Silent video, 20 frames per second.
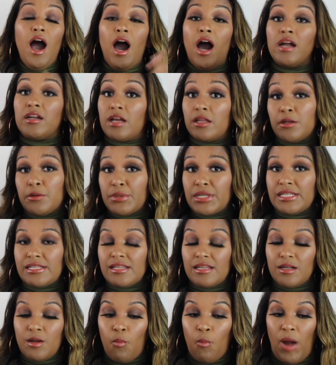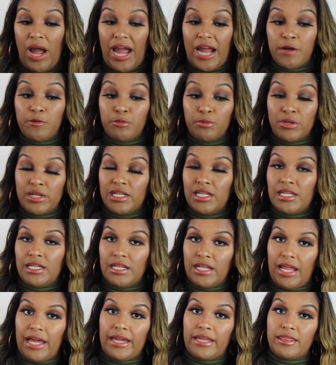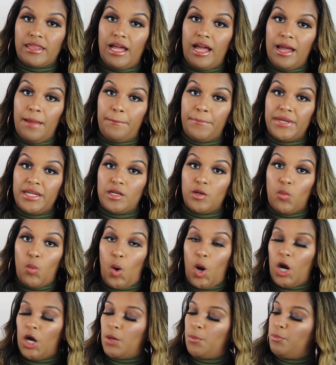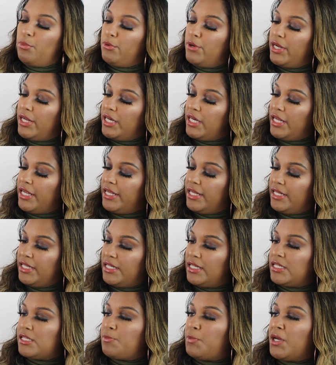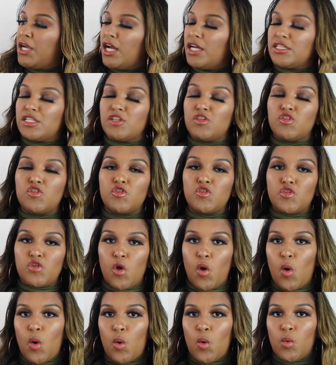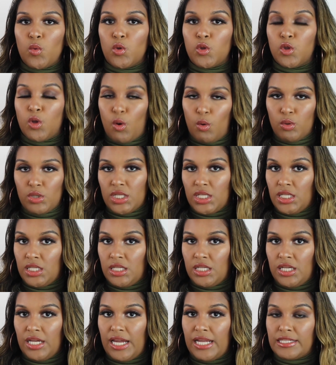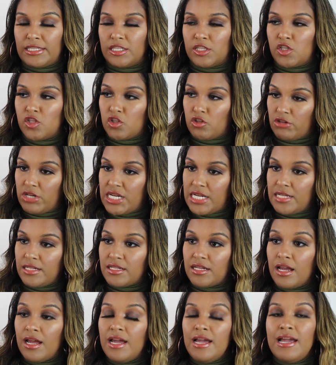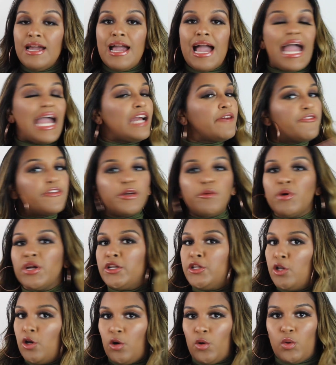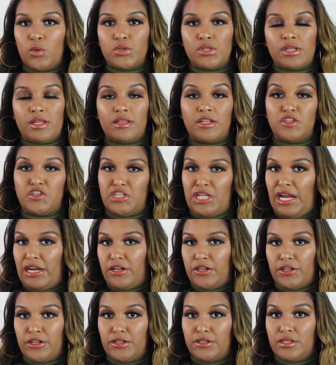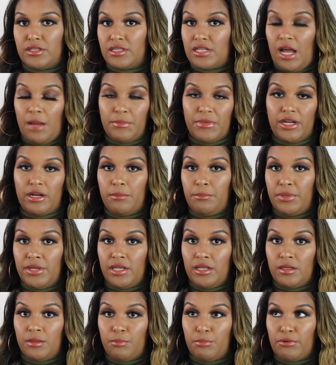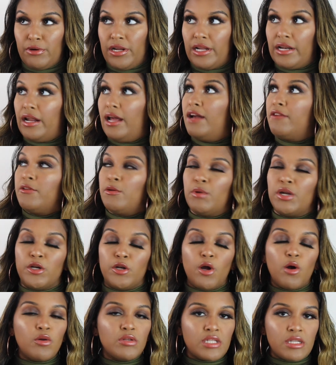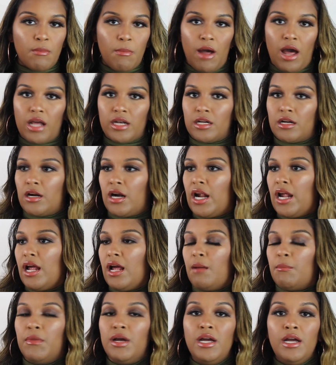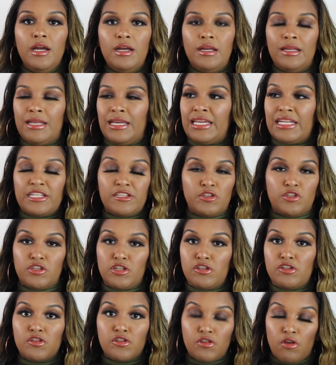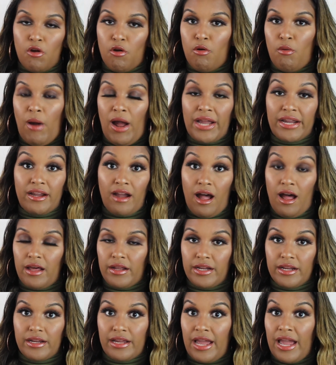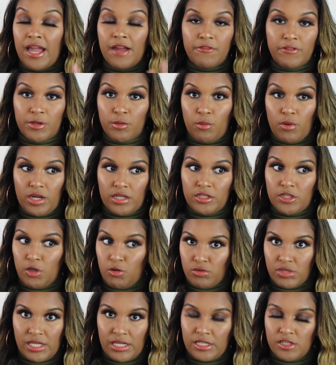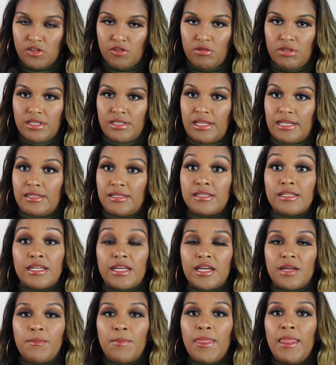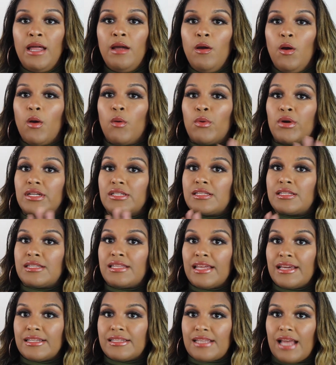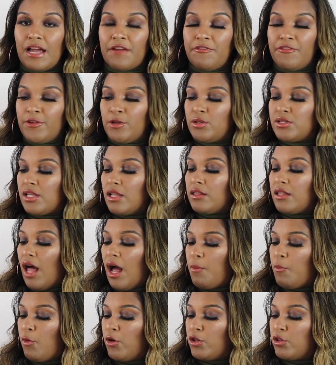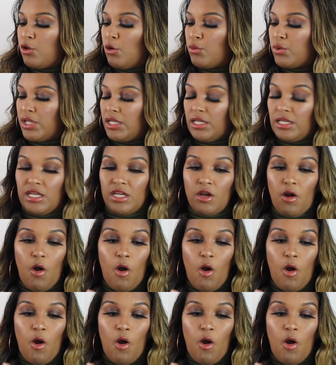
Another reason why I really like the Epi Noir print is because it's so low-key and discreet. Everyone knows the checkered Damier Ebene print. Everyone knows the monogram. It is just so iconic. Everyone knows it as soon as they see it. Whereas this, I feel, is a lot more low-key.